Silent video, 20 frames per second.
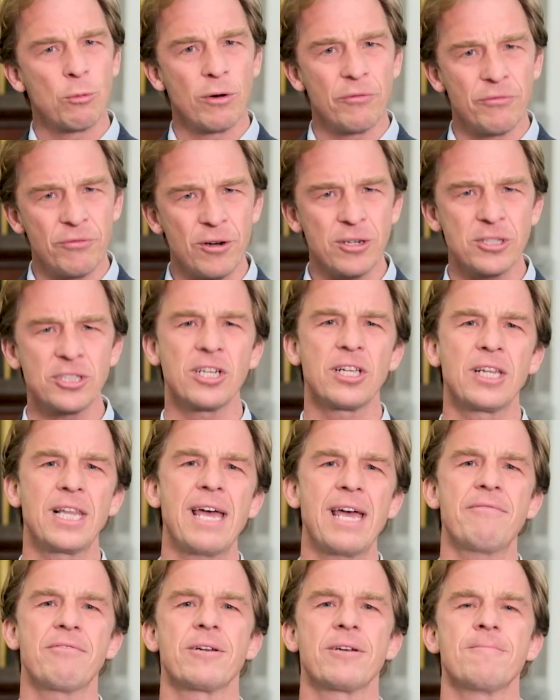Well, verse
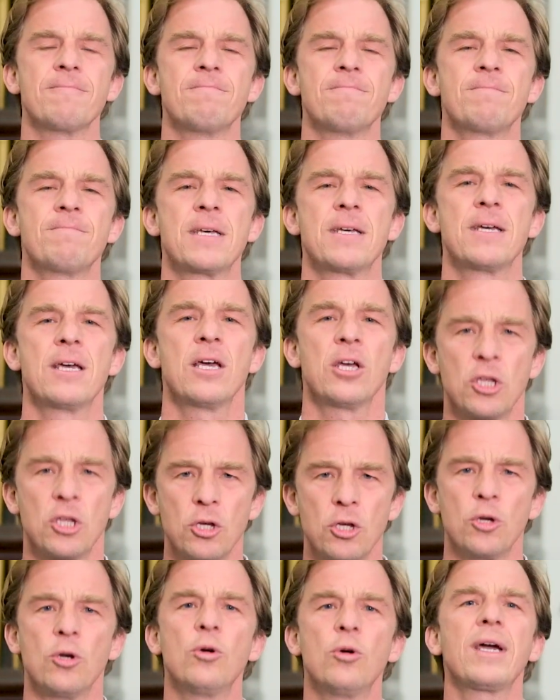11,
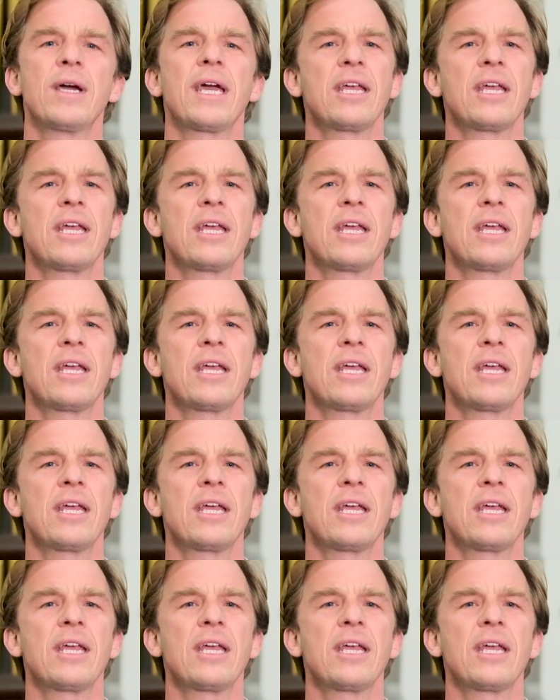you